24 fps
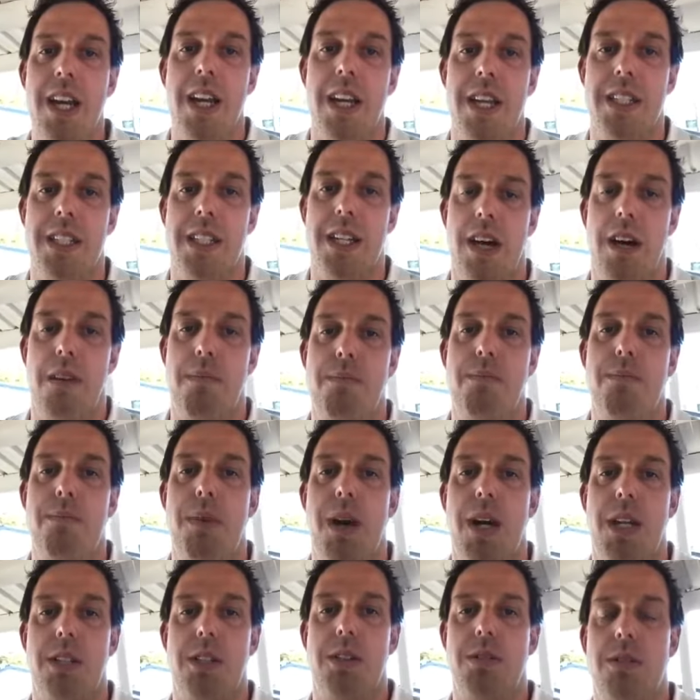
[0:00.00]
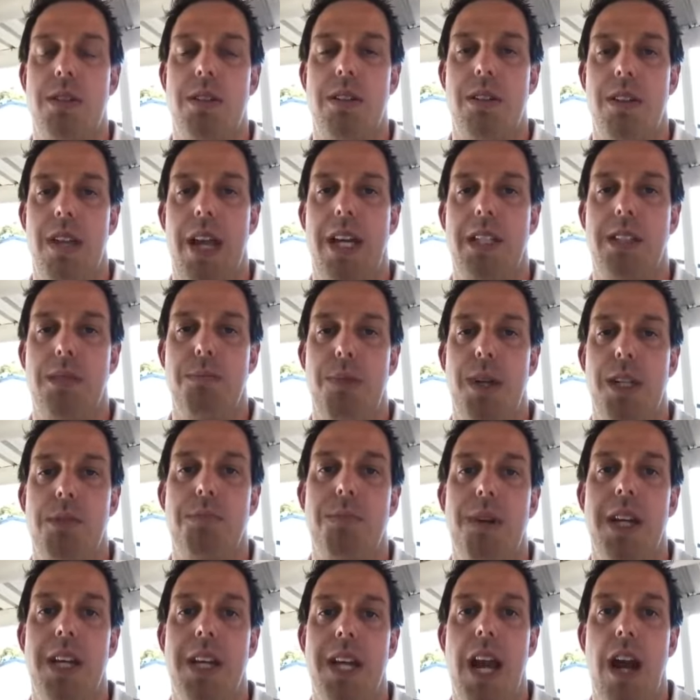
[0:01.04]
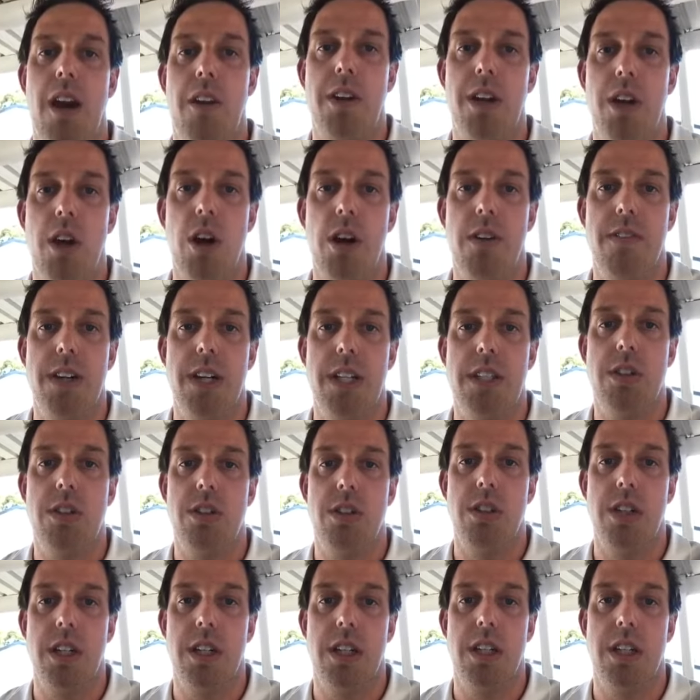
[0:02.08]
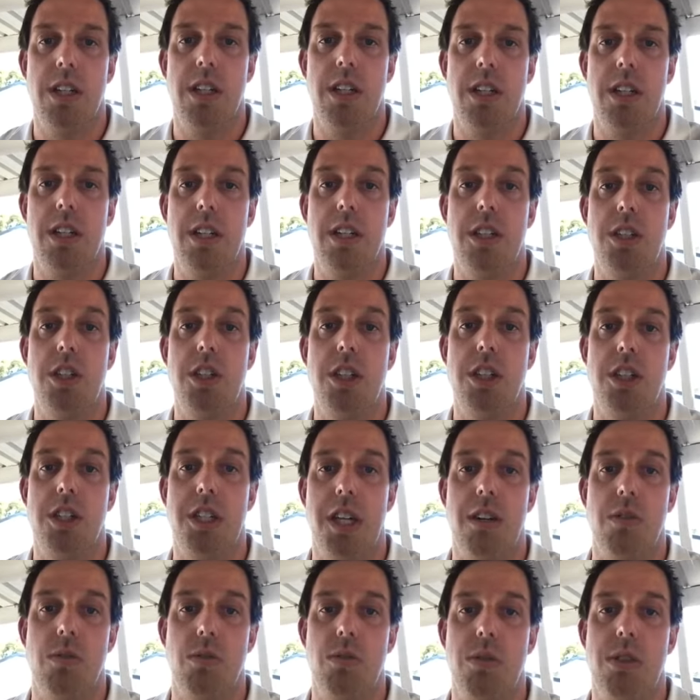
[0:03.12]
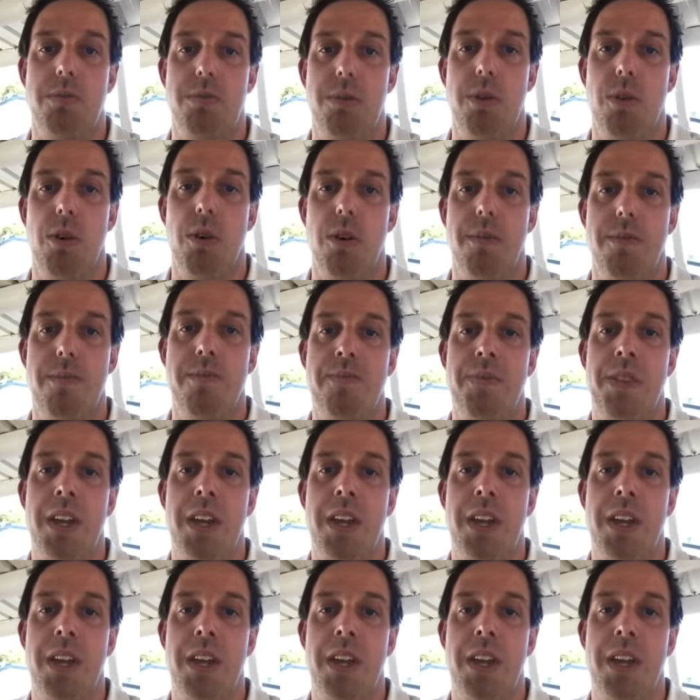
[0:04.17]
It's has a much better carryover to your general sport.